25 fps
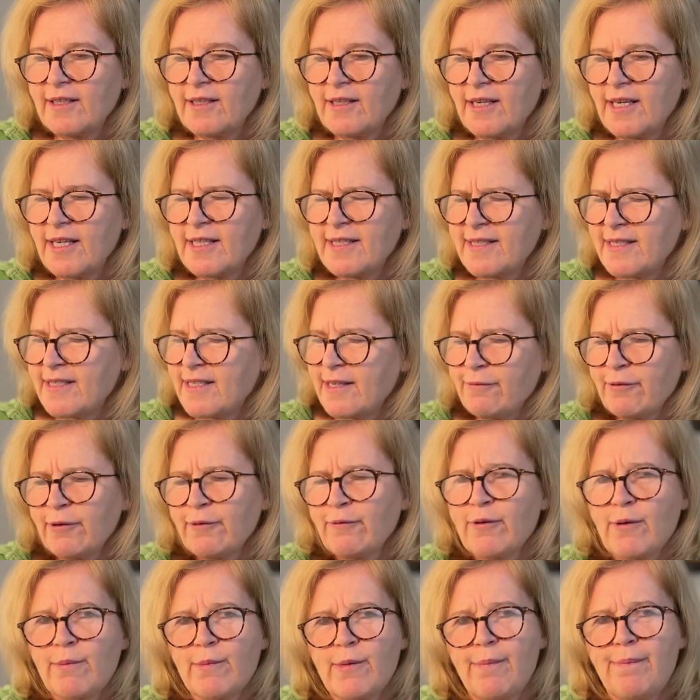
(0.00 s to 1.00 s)
It's
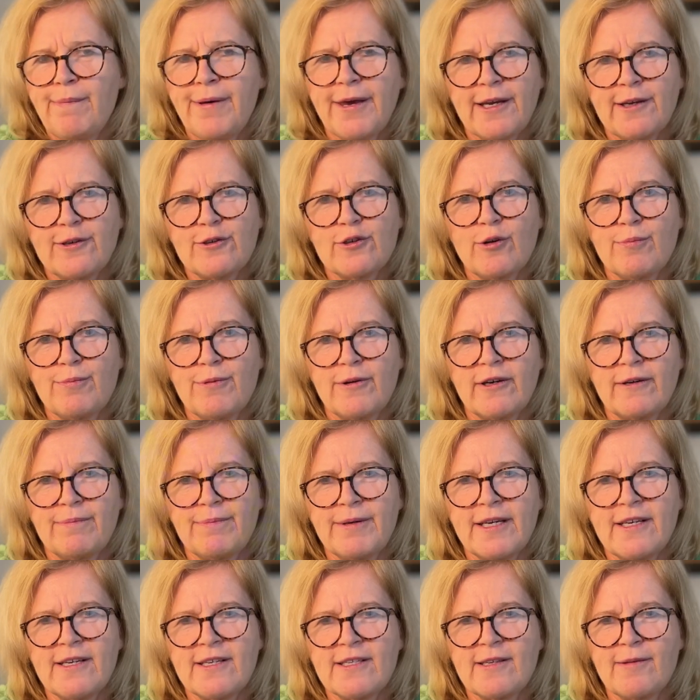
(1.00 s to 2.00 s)
different from a picture book
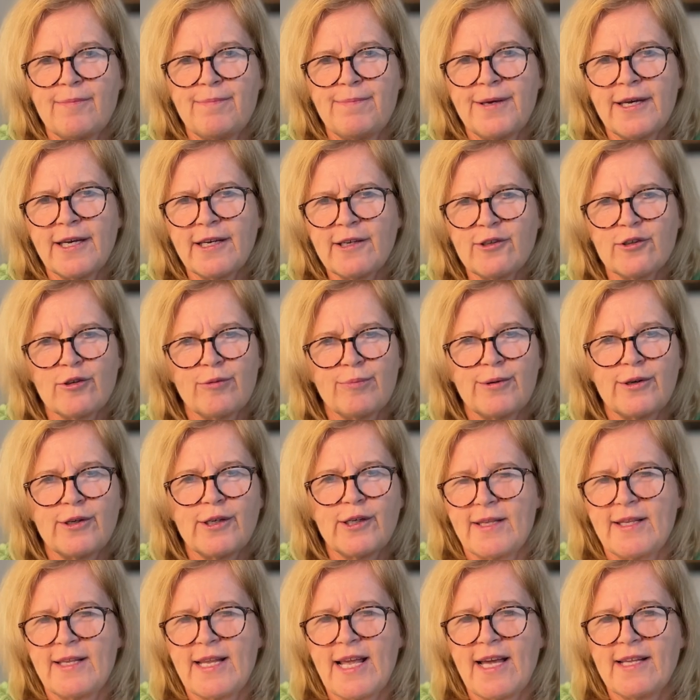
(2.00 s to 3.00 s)
because a picture
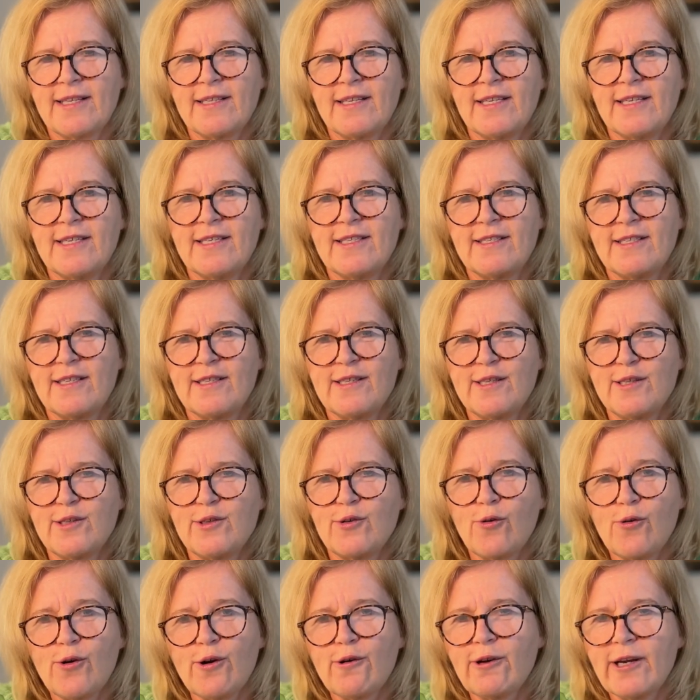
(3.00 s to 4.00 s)
book that is a
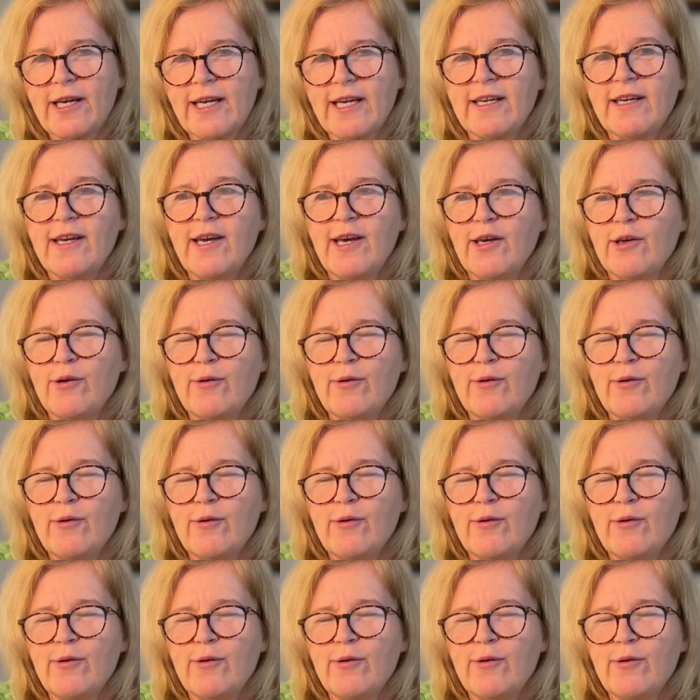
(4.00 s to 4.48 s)
story,